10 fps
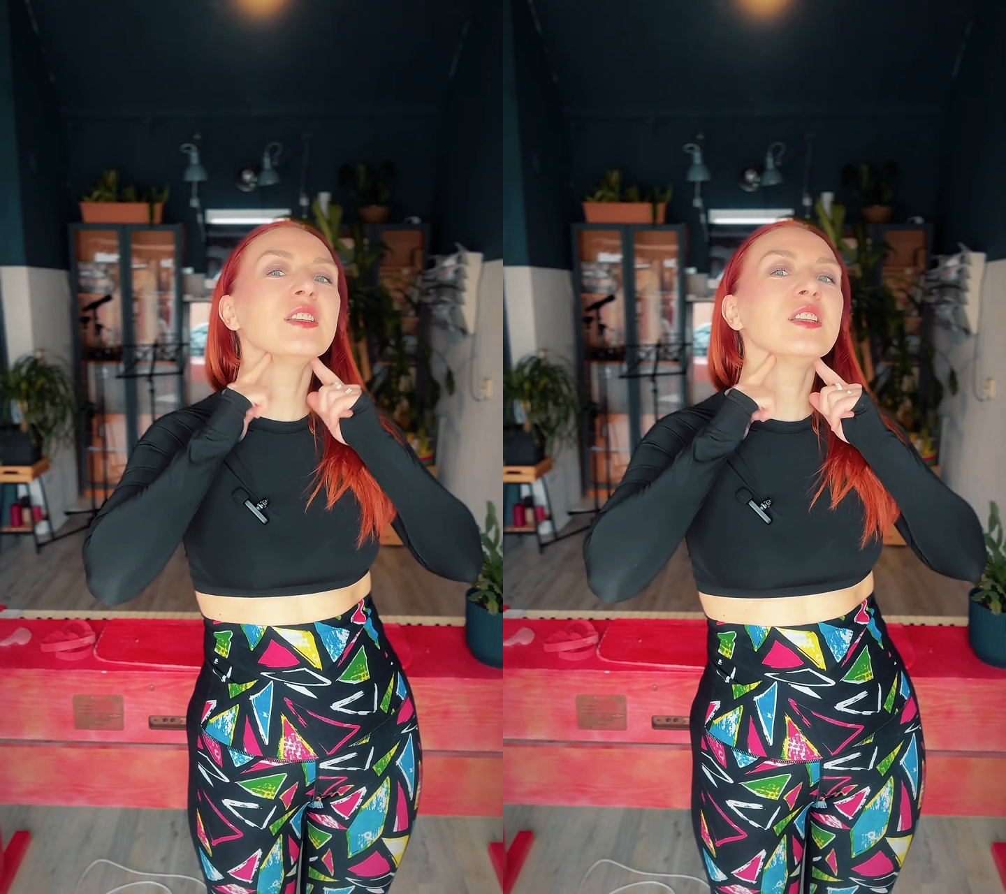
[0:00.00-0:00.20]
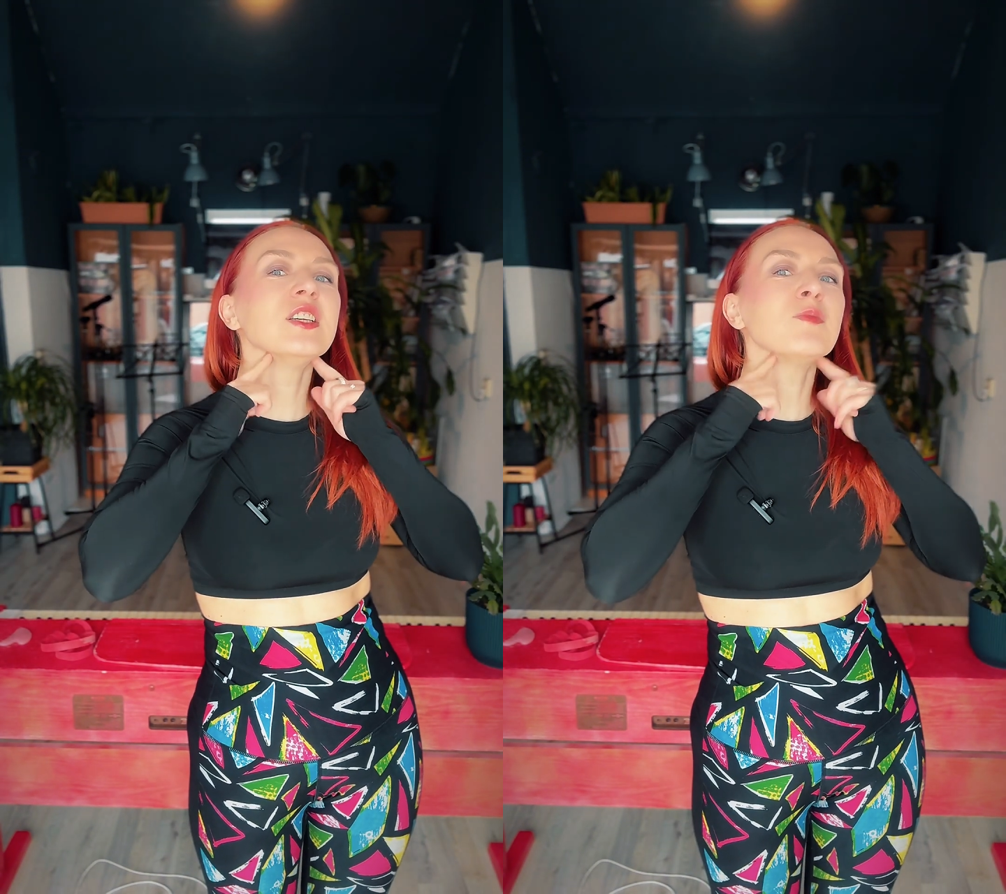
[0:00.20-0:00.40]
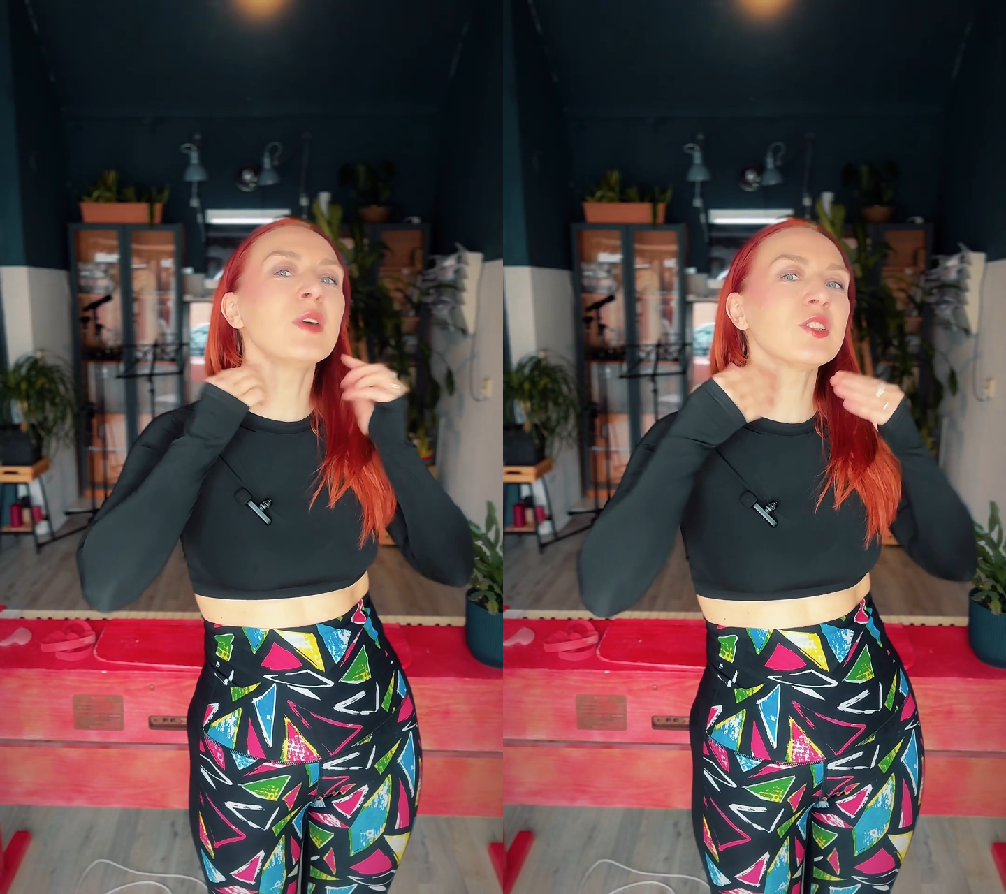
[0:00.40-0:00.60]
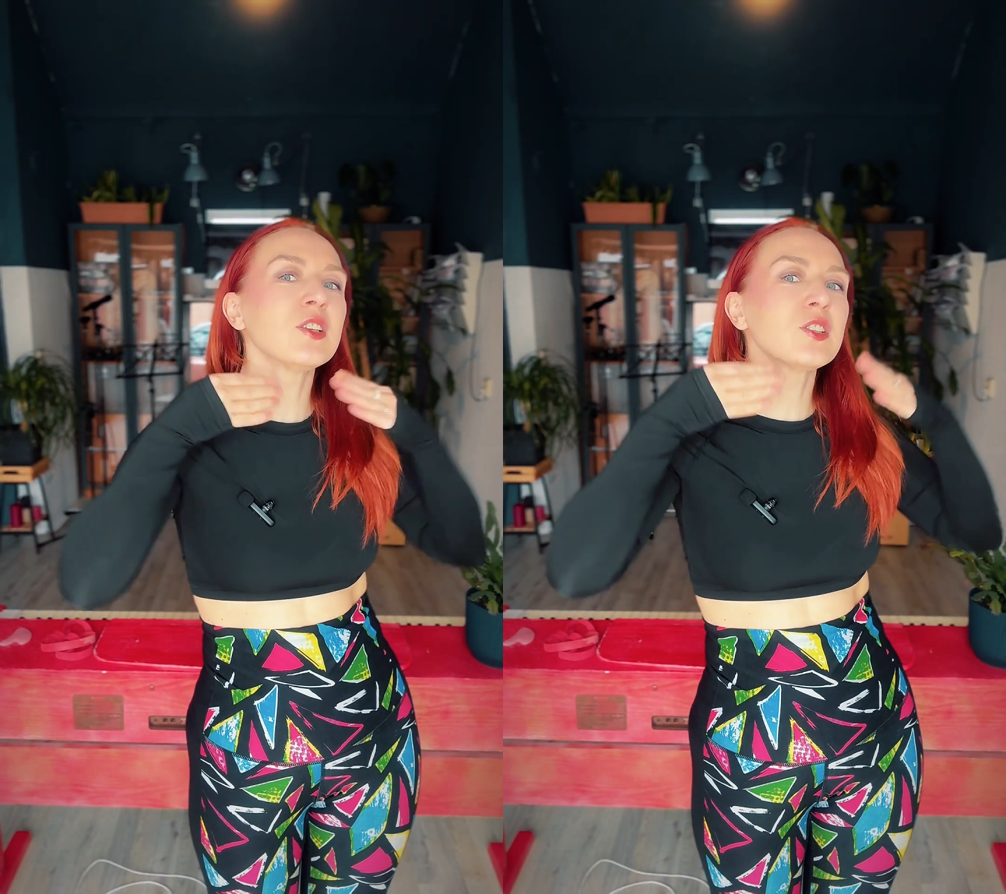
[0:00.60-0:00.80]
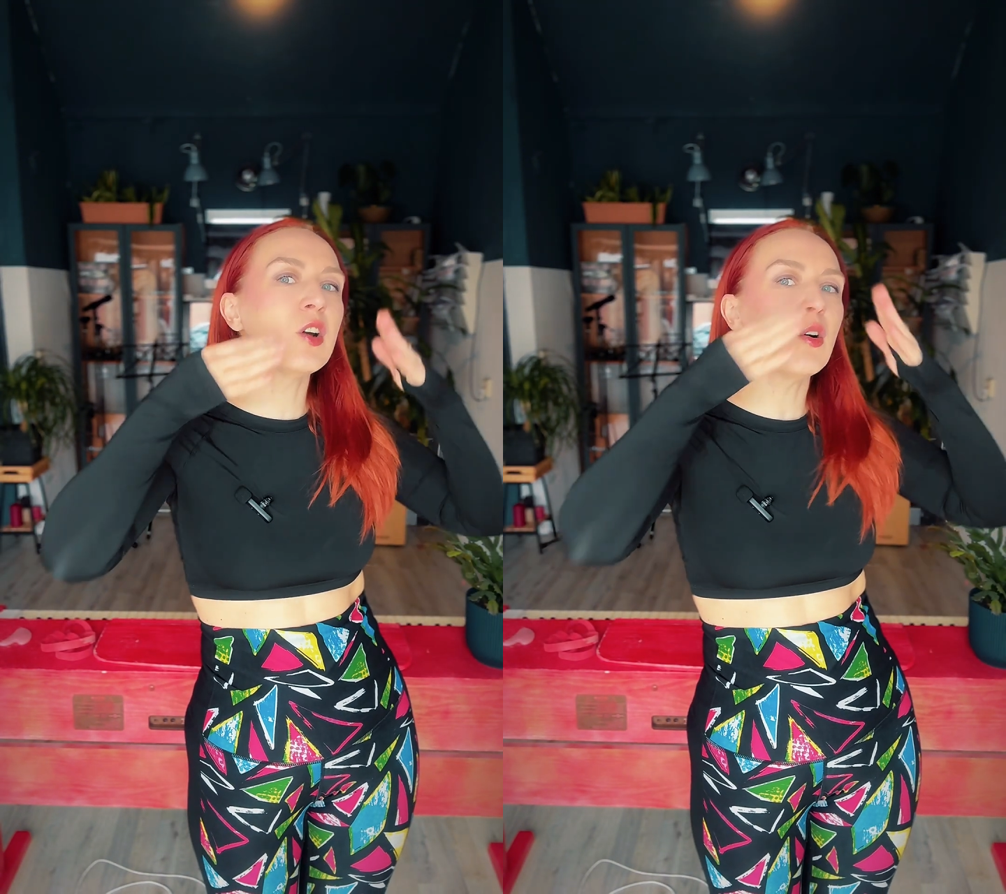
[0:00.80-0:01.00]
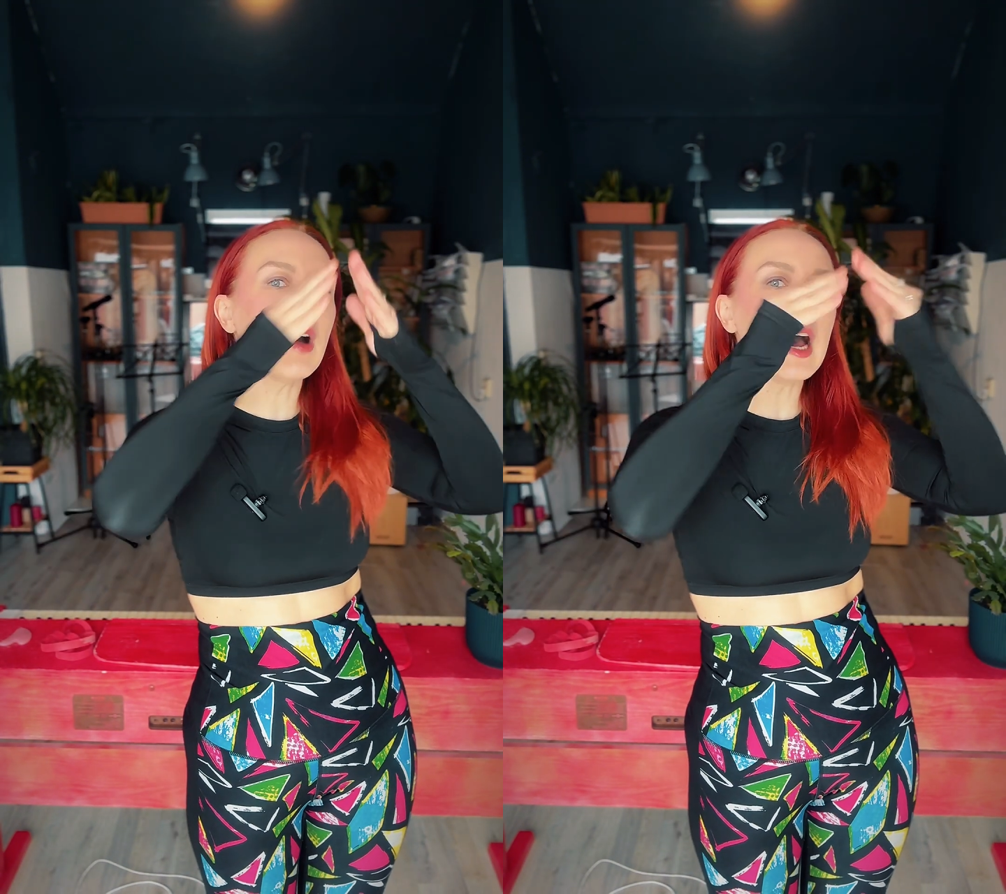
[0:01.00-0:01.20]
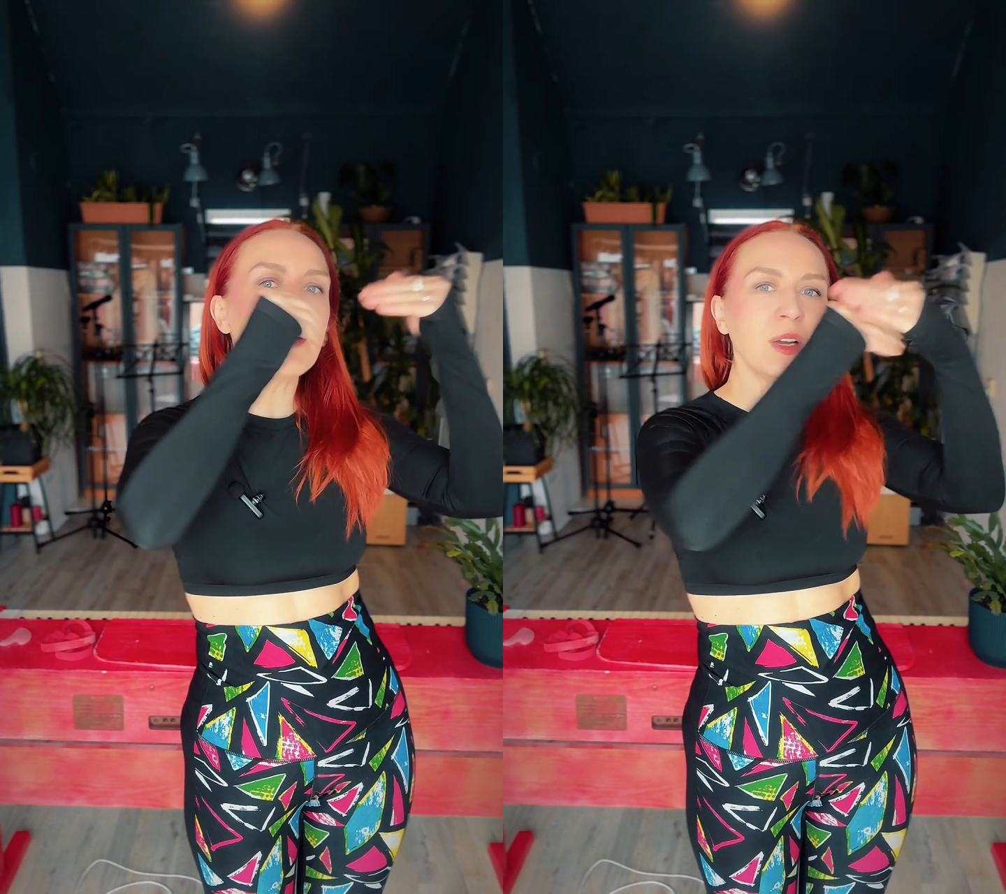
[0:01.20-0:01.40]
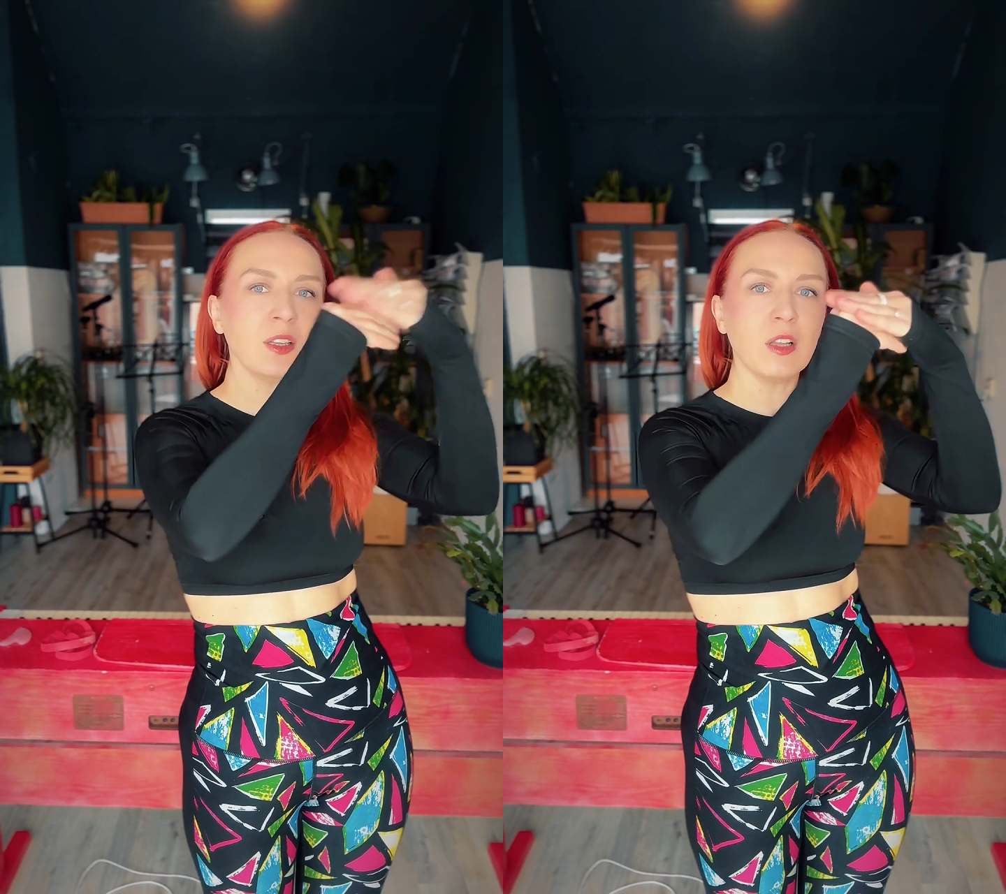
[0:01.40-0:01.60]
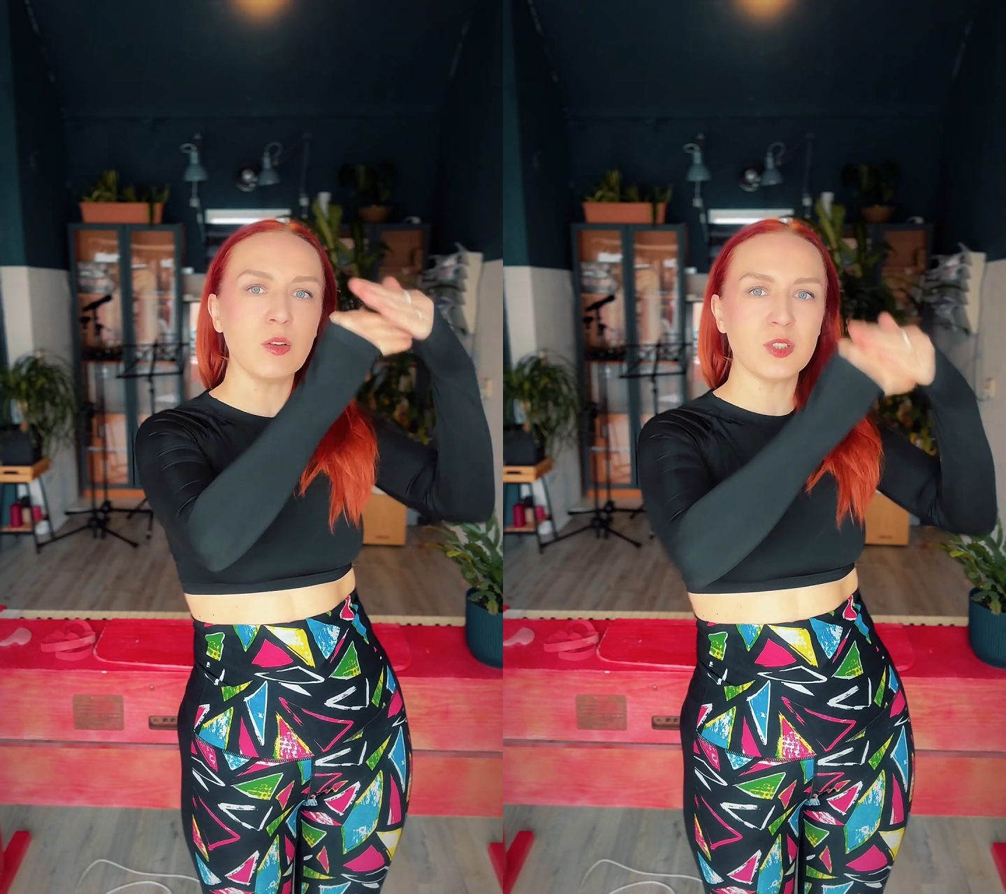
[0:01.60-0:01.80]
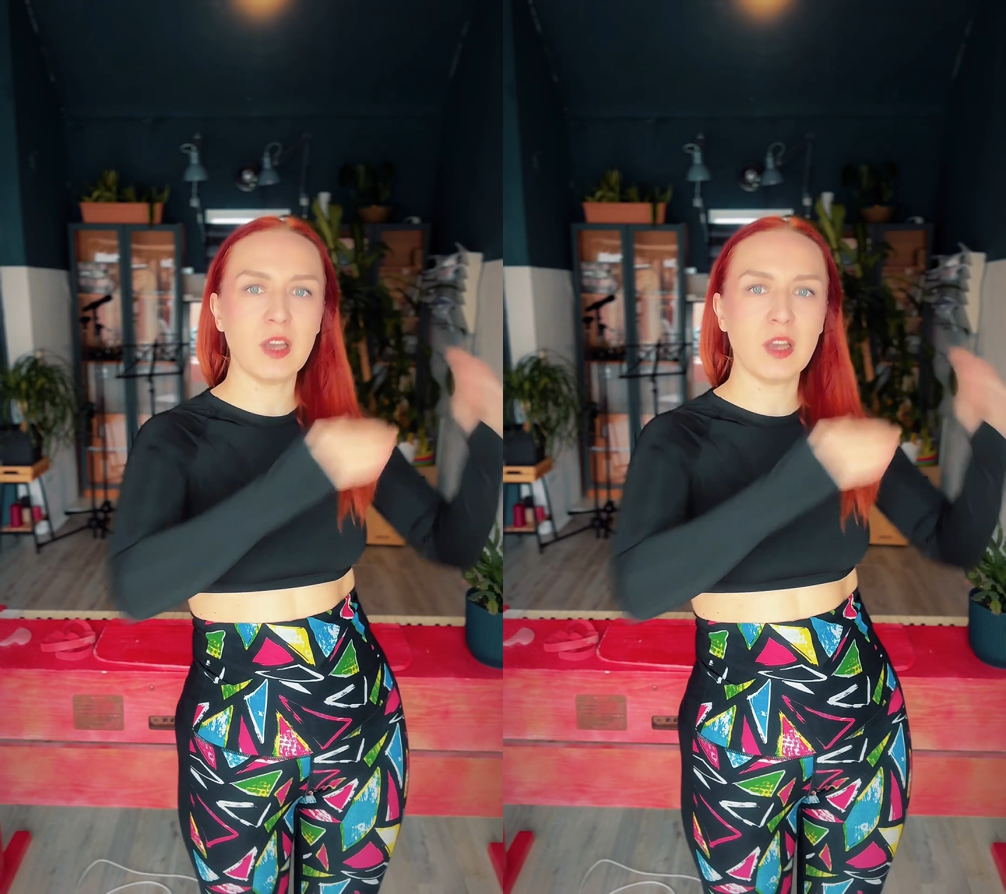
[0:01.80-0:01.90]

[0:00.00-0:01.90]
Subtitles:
these muscles go up and close